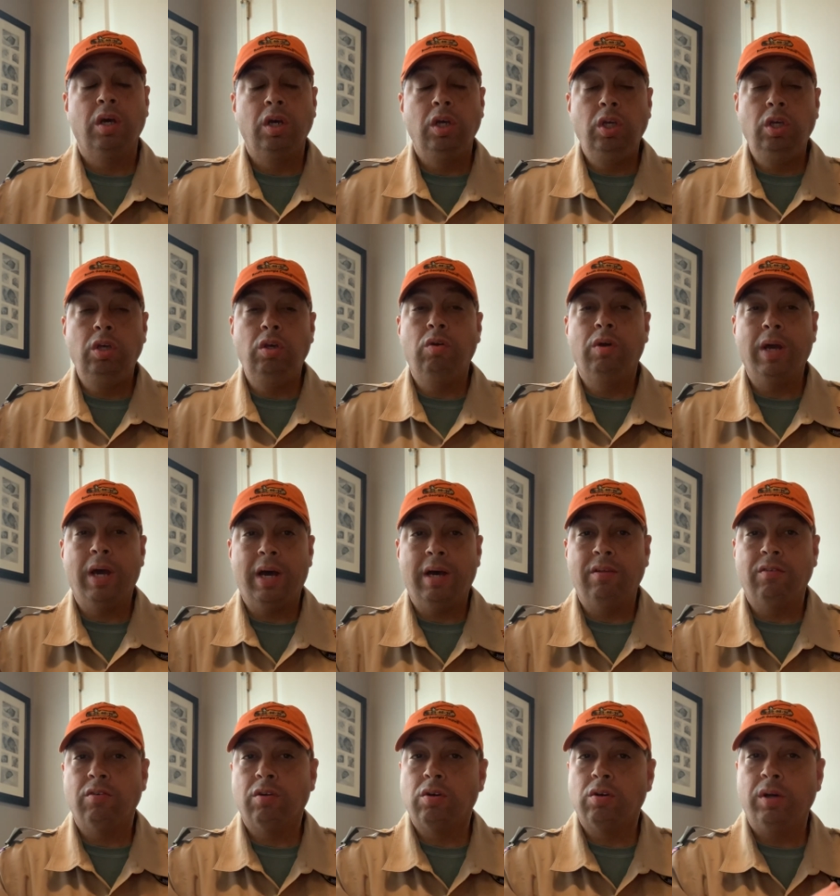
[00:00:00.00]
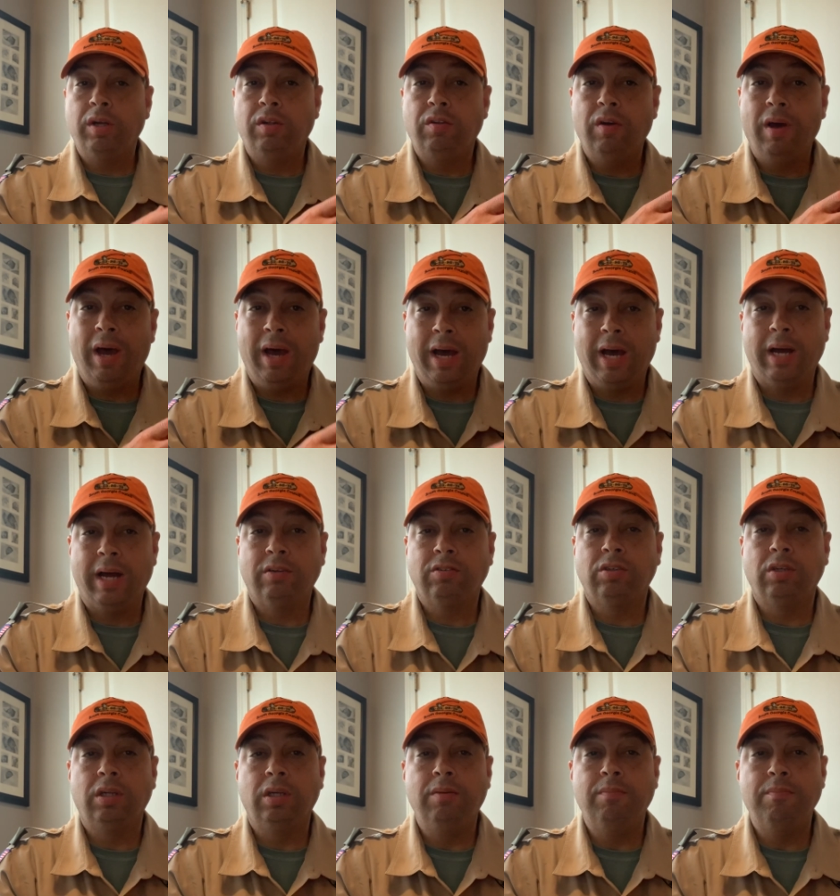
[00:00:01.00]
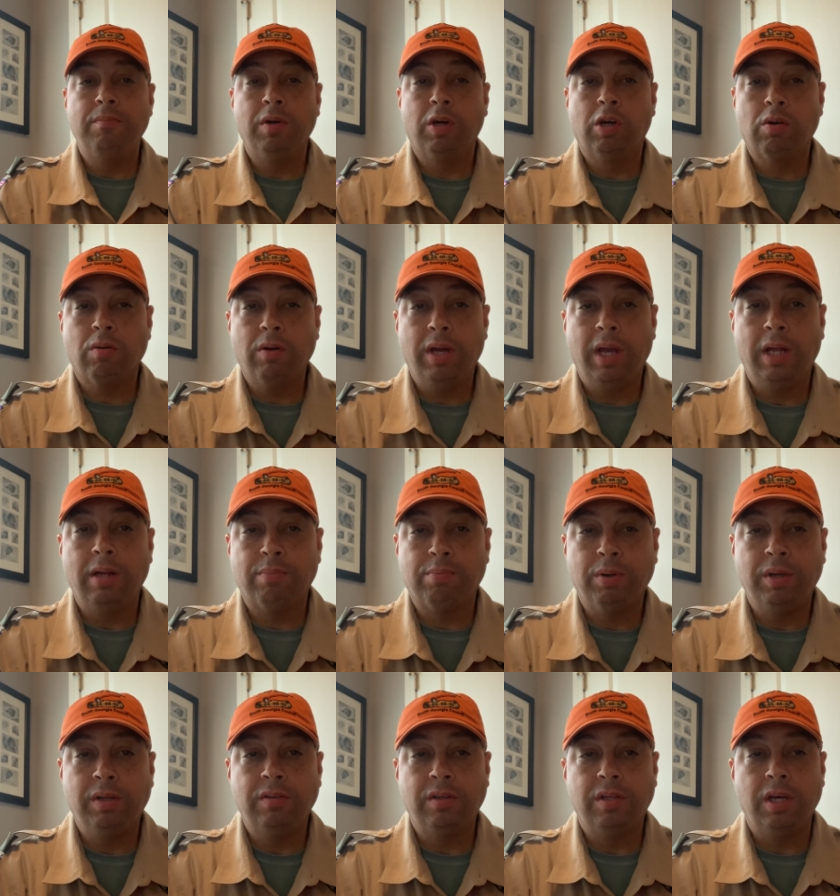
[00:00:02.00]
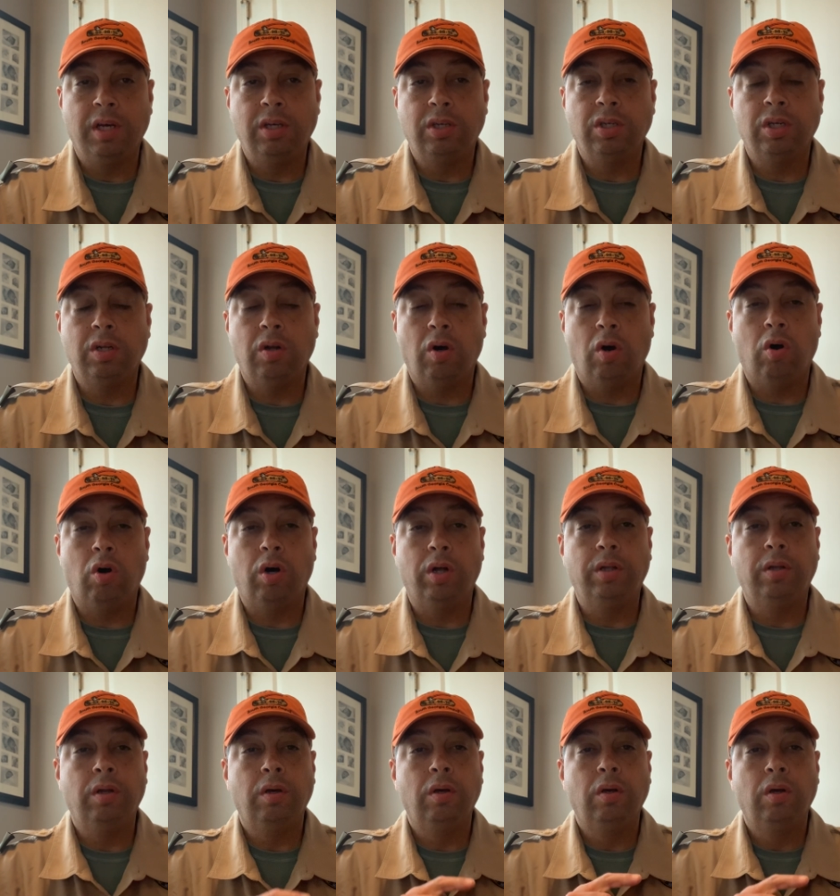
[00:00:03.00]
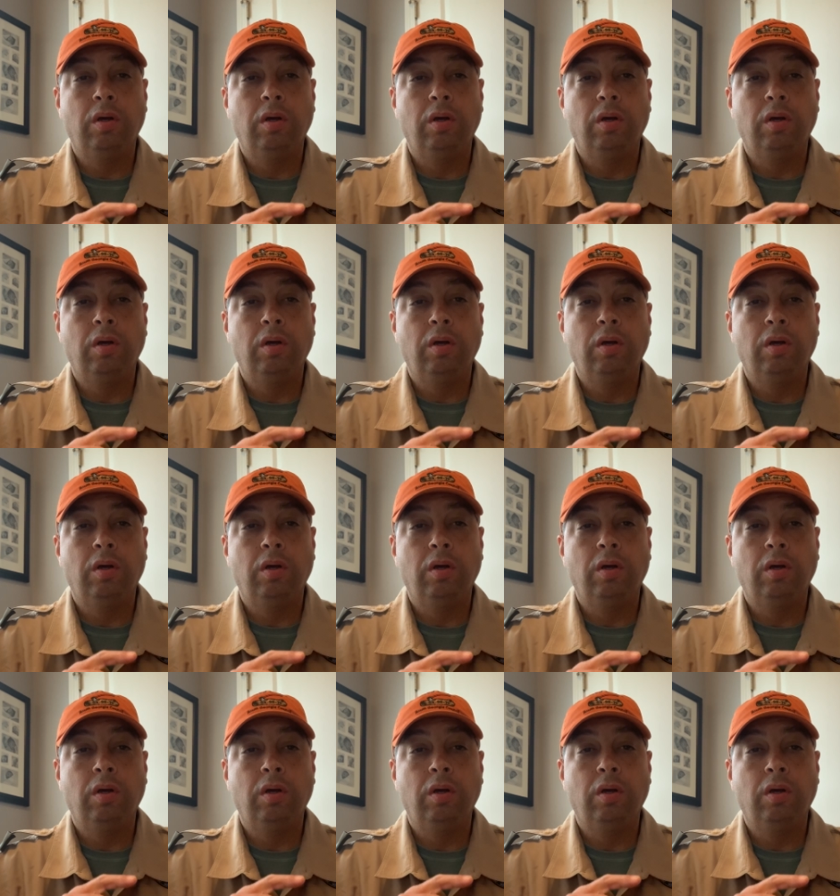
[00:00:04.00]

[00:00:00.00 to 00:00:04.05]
you guys are going to actually create a presentation on